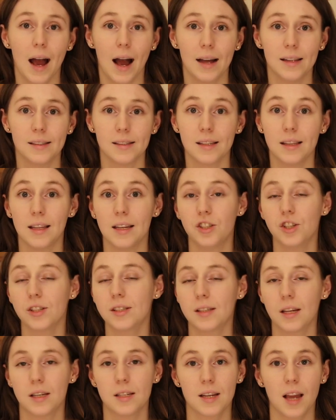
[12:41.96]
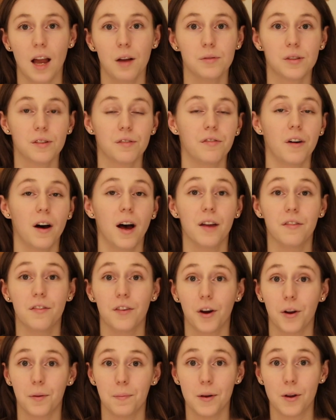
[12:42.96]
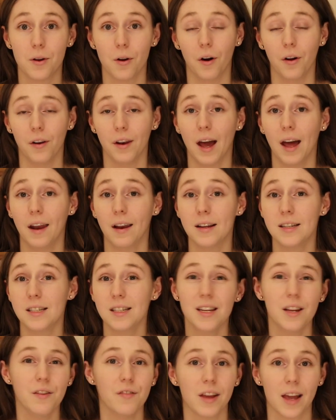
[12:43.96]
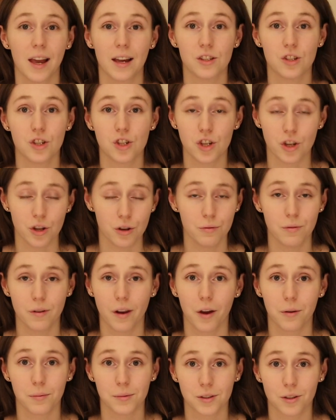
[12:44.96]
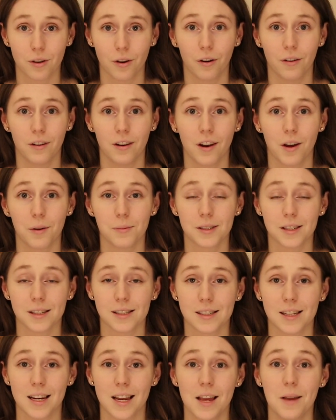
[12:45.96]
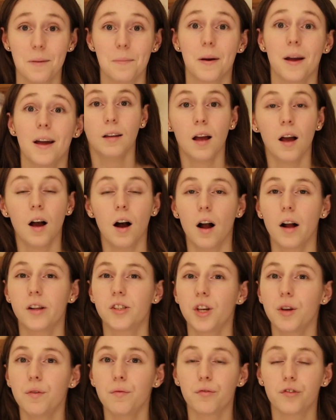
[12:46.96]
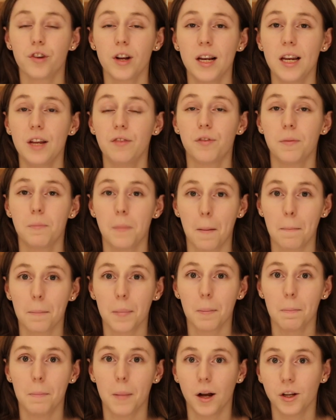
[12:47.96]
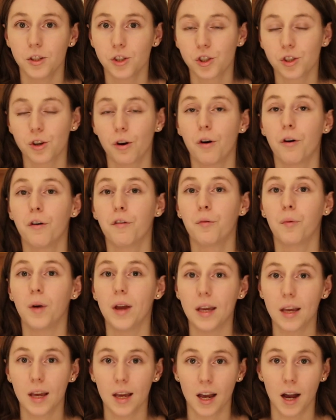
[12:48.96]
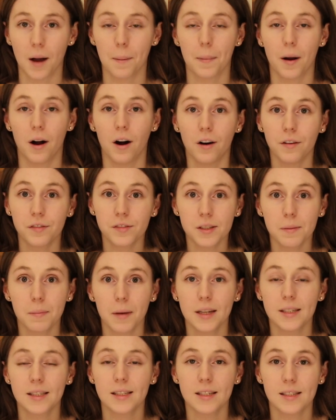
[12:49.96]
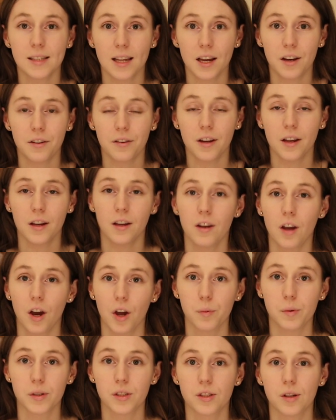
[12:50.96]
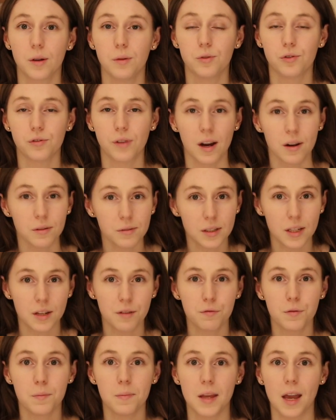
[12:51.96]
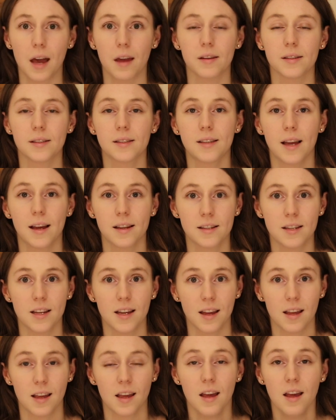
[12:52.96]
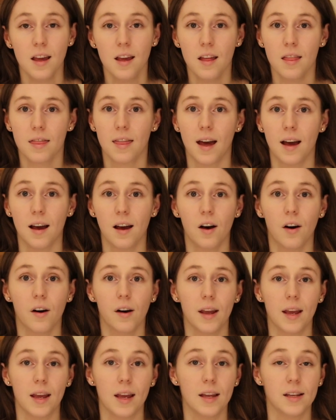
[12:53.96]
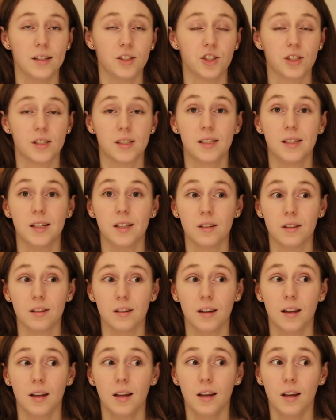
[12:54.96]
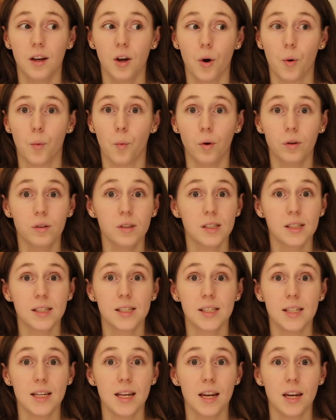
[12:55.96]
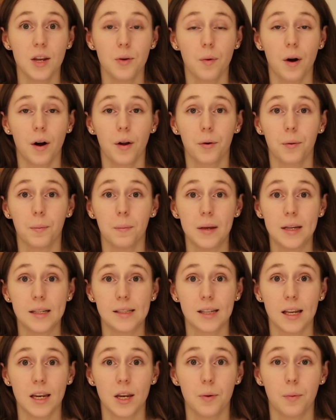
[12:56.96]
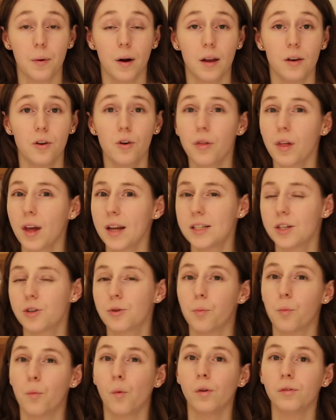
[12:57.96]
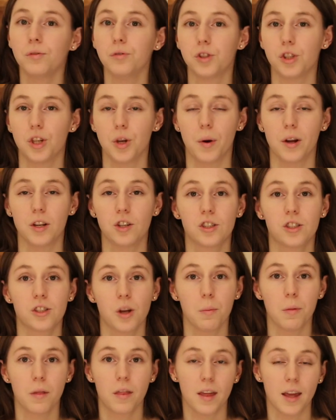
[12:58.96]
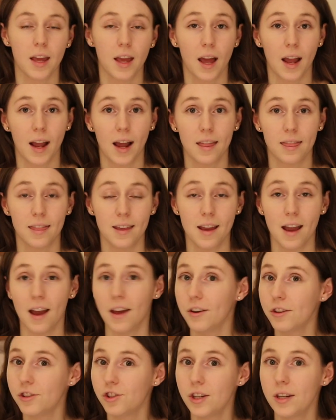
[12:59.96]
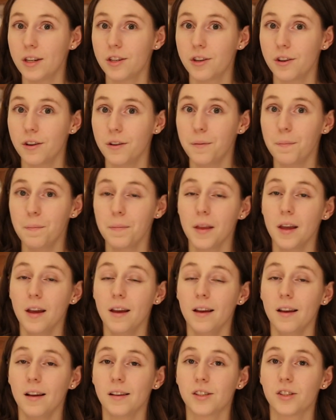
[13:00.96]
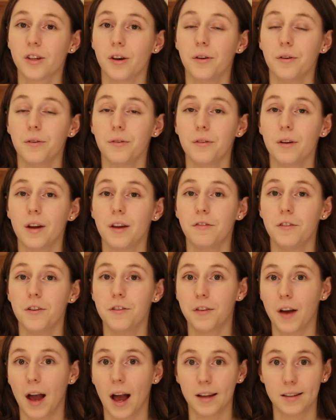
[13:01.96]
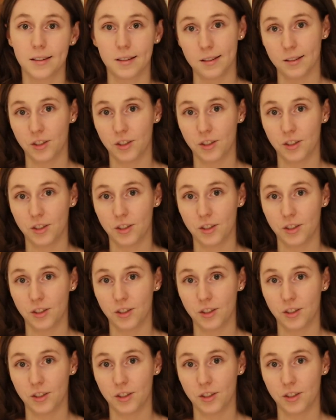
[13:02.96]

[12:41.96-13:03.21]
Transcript: and they just said to count to five, and I'd be gone. And I didn't even get to two, and I was gone, and I was asleep. I don't really remember much of waking up after my cesarean. I was so drowsy from the anaesthetic that I just didn't want to see anyone or meet anyone. Not that I didn't want to, I just don't think I had the energy to. So if you've had